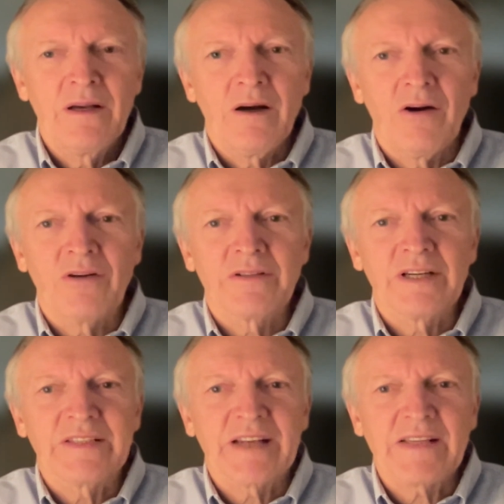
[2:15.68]
on
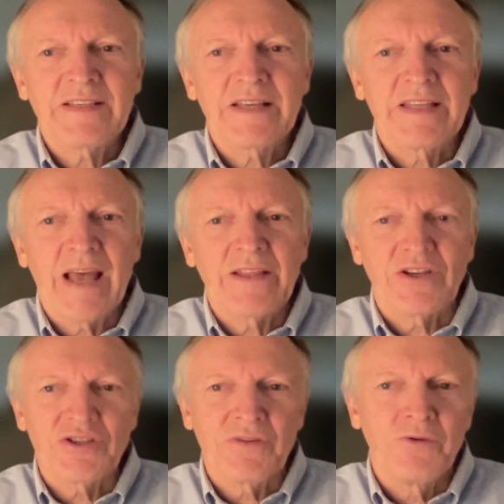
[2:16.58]
addressing the
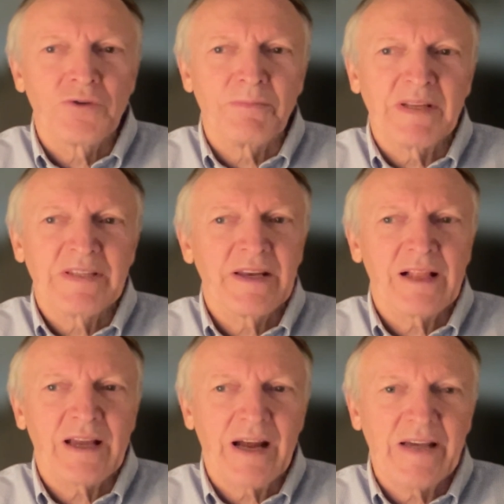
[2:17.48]
energy, food,
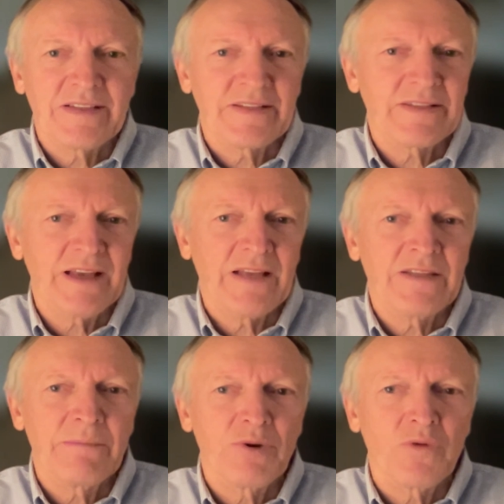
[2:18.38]
material crisis,
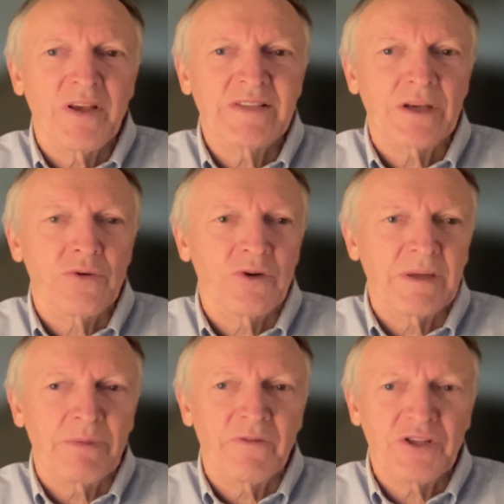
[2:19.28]
and improving
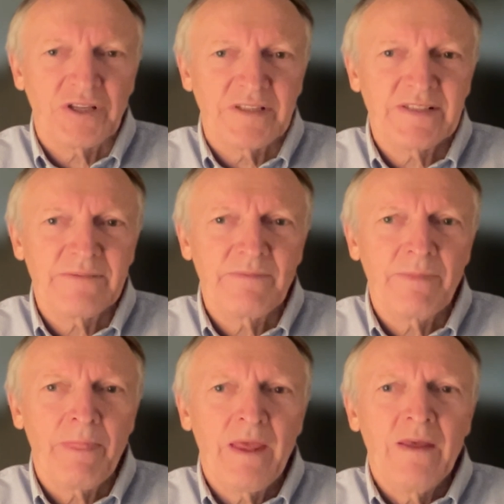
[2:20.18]
security provisions,
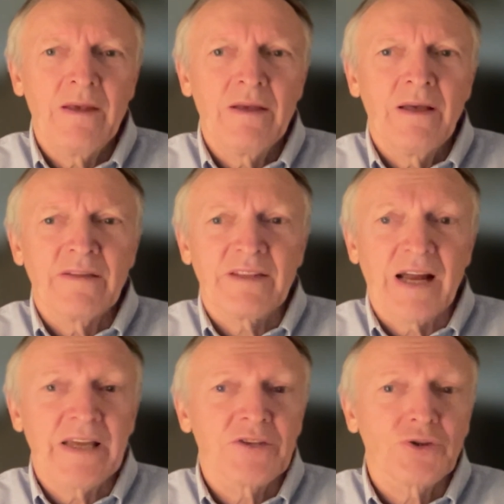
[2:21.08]

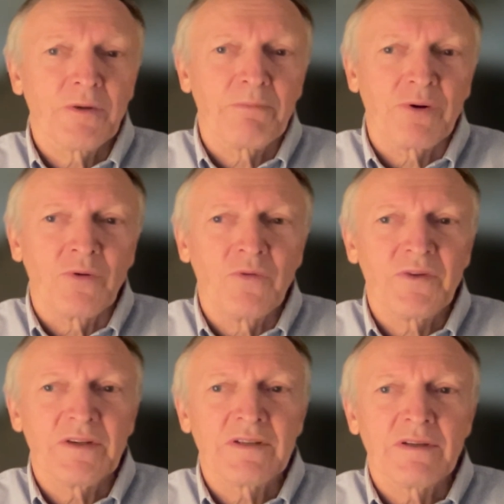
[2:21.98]
trying to improve
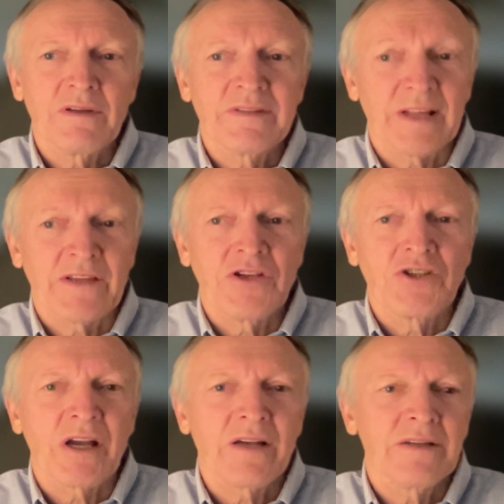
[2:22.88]

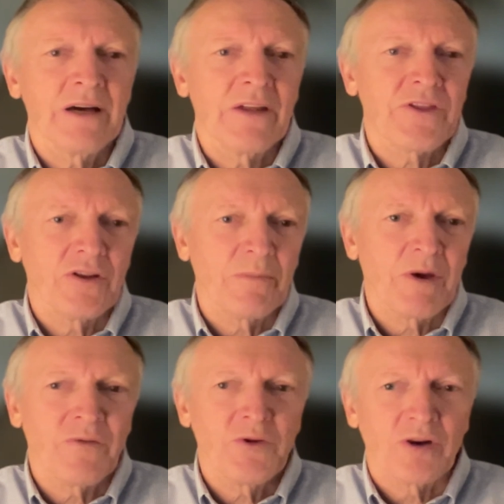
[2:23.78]
strategic autonomy
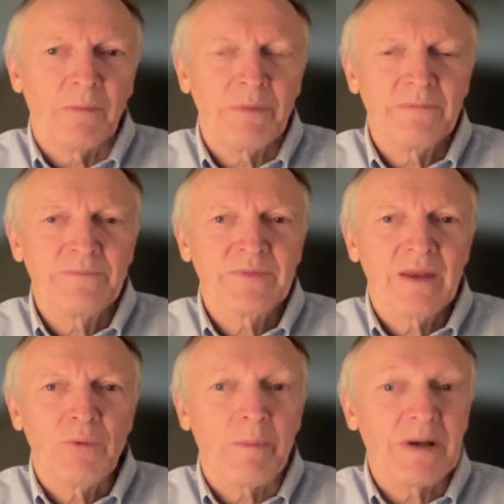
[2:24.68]
of Europe.
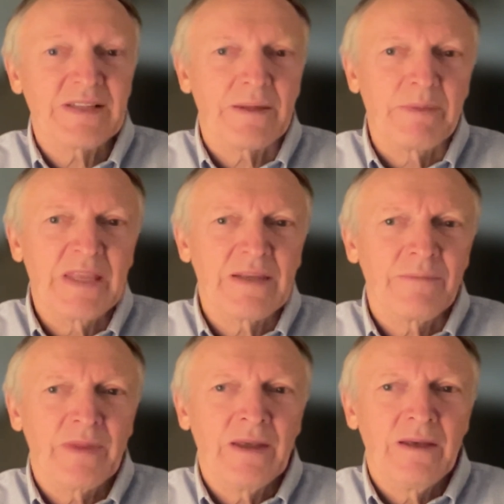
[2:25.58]
We must admit,
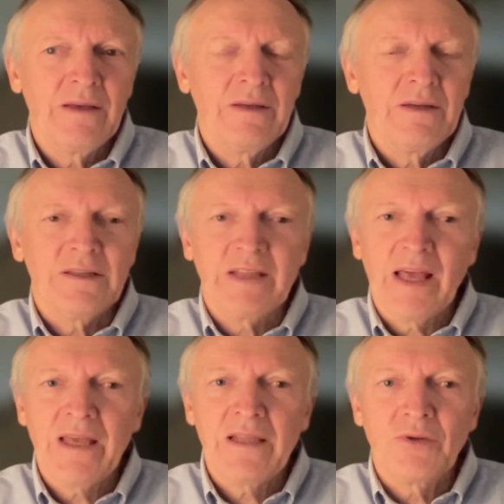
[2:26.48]

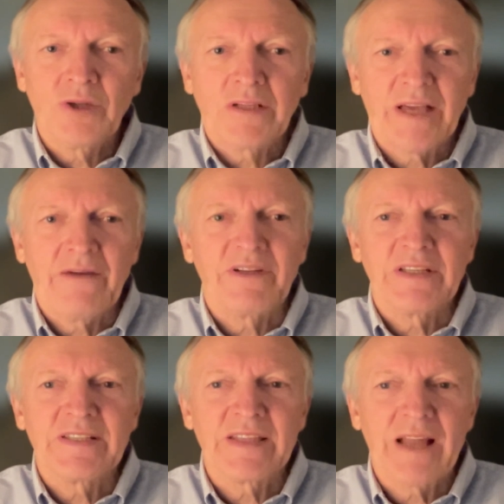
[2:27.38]
they do not have an
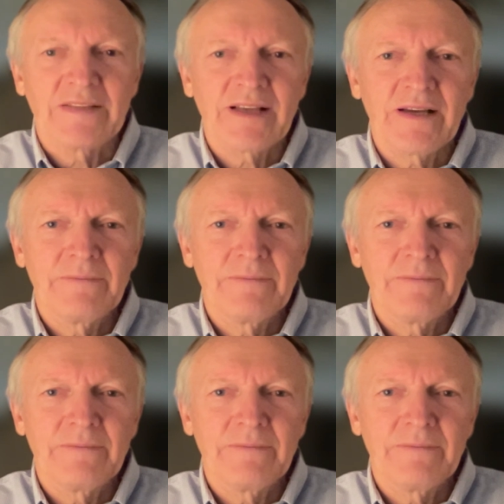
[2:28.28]
easy task.